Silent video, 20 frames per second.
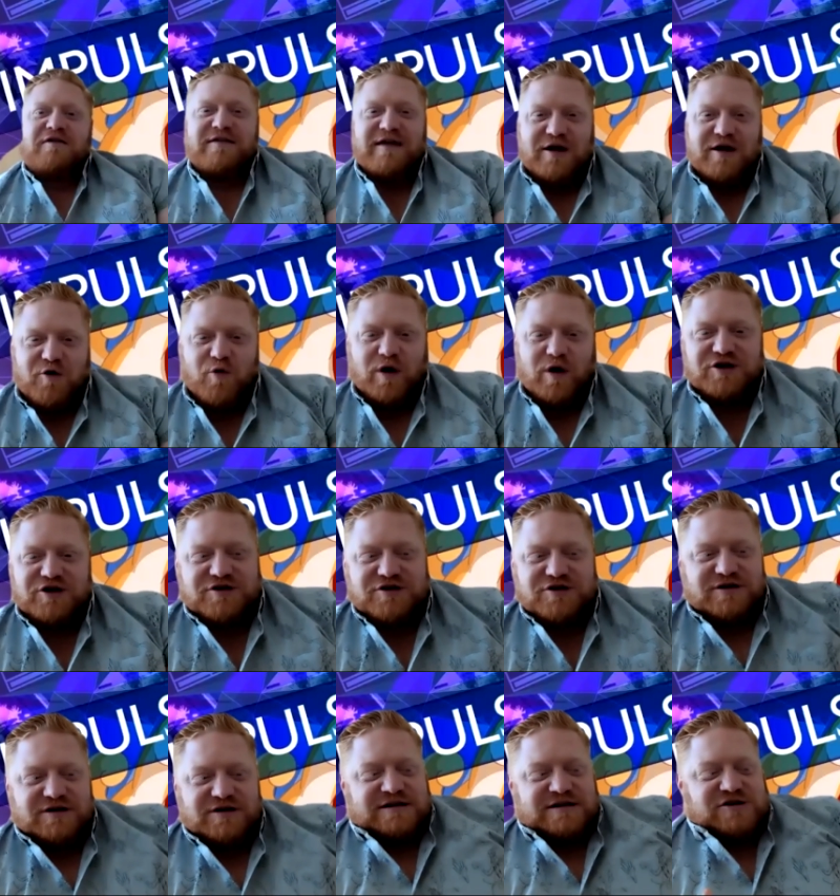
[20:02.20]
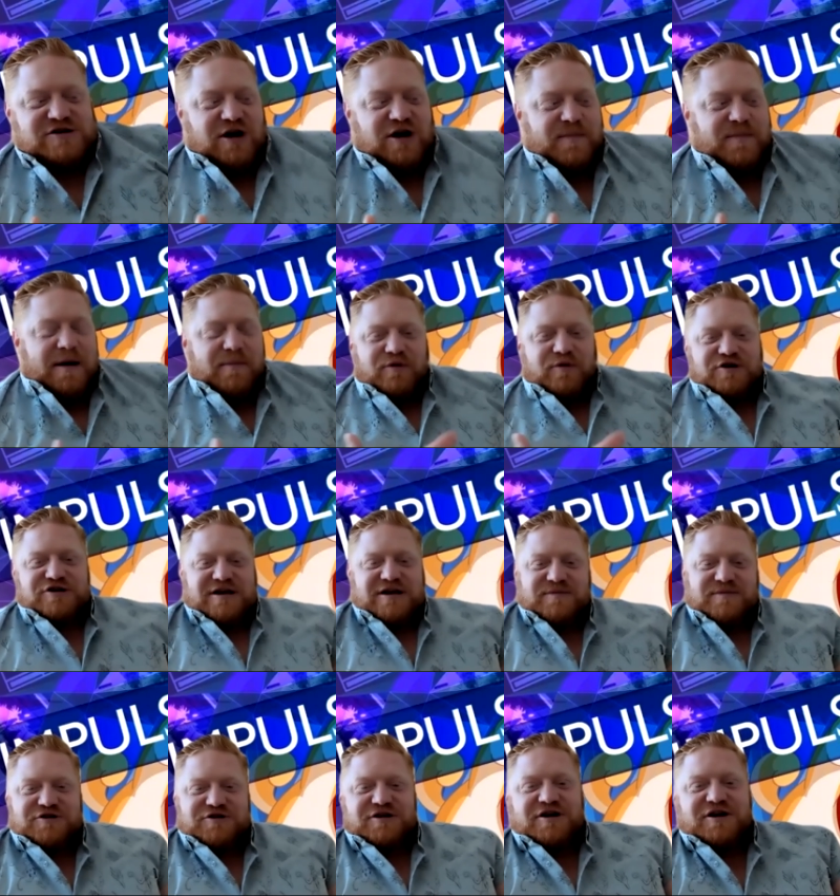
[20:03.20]
to that question is all about
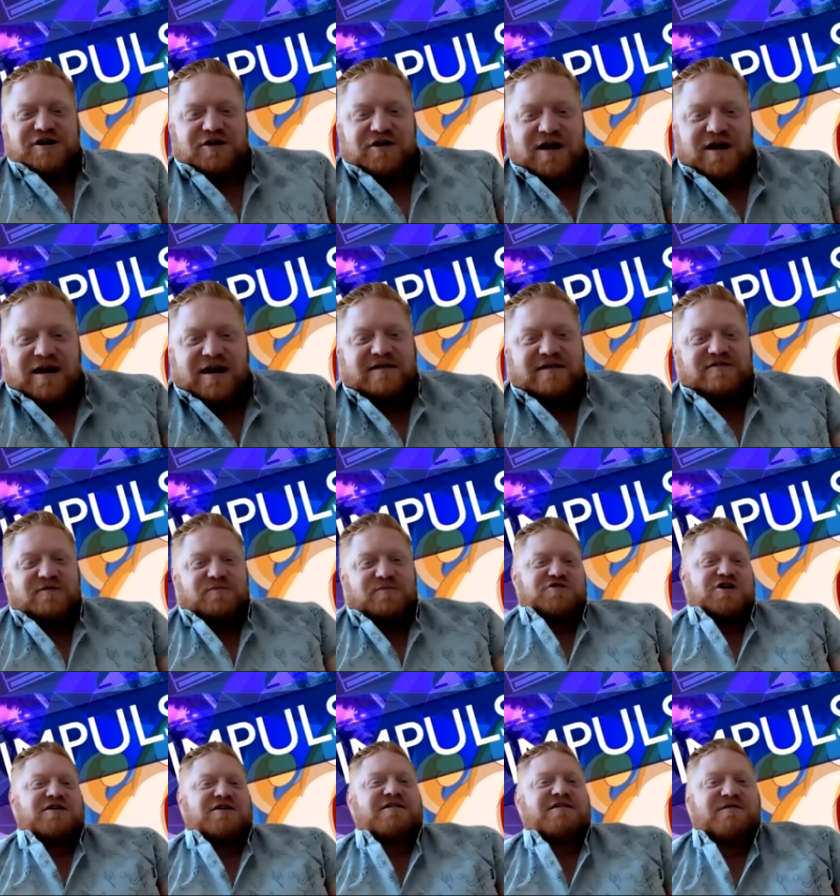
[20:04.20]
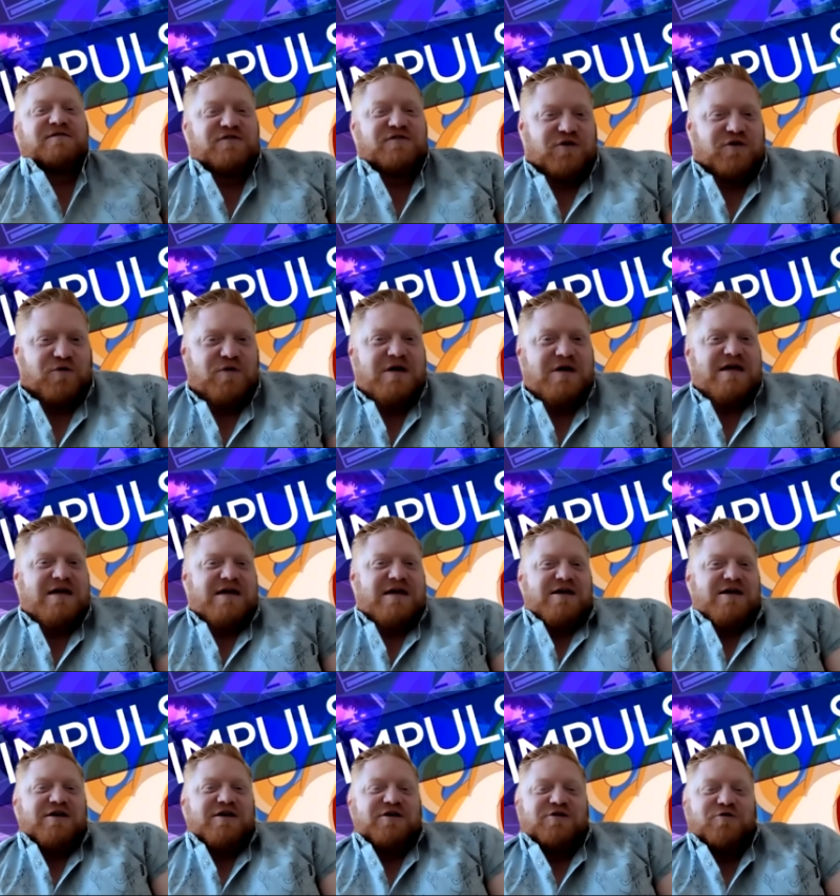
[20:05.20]
perception, and it's subjective. So
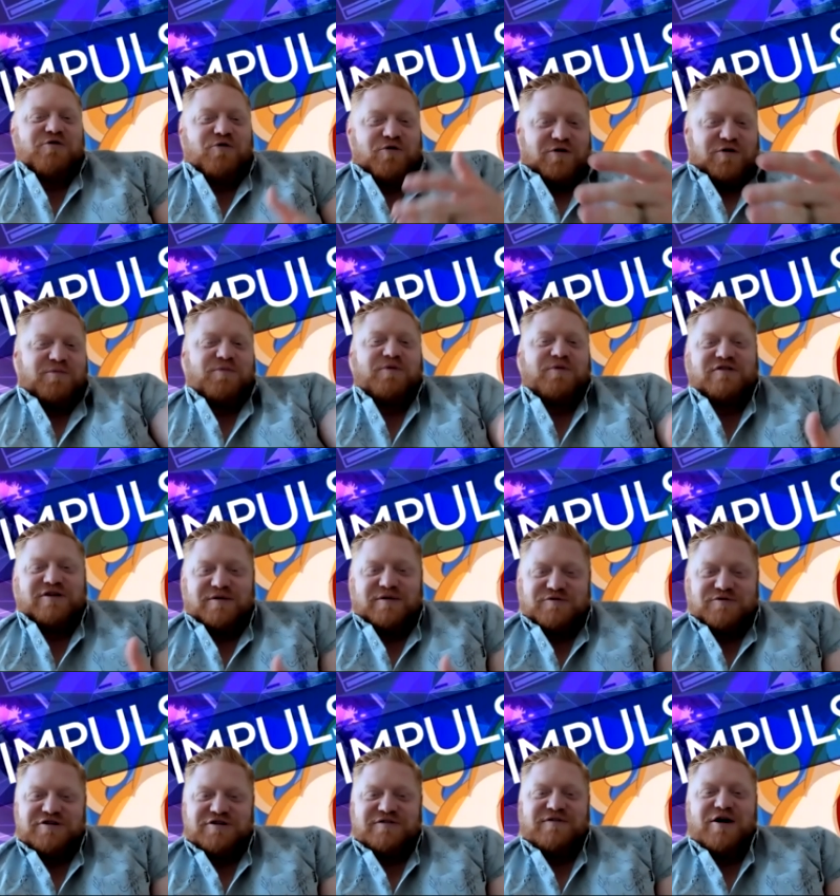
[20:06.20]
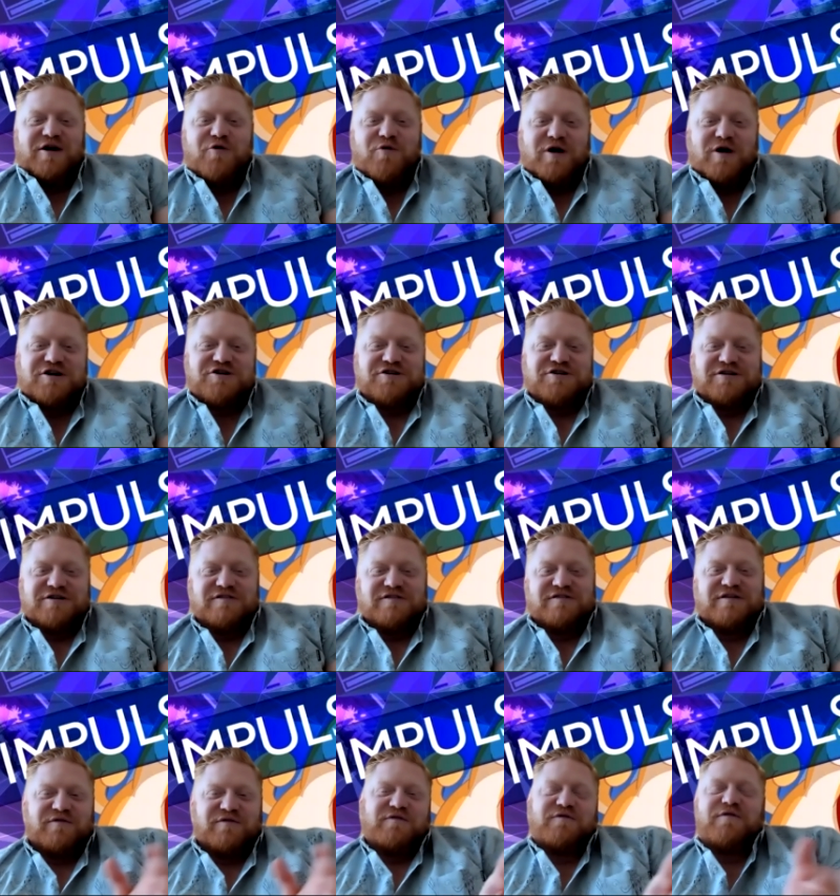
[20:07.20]
your perception of that question is
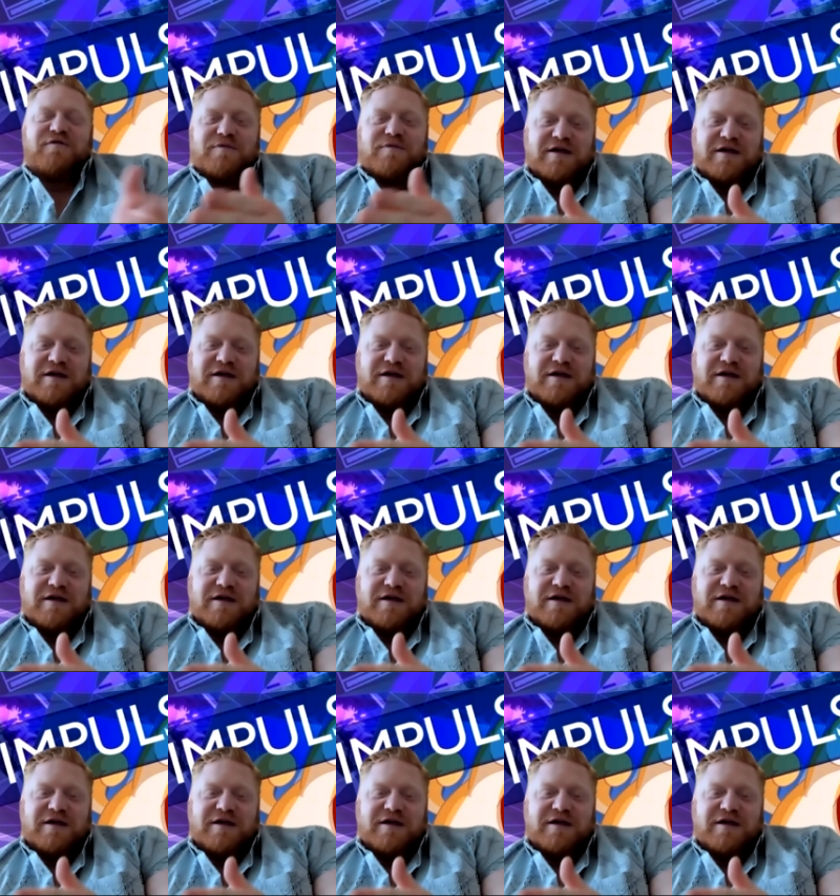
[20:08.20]
different from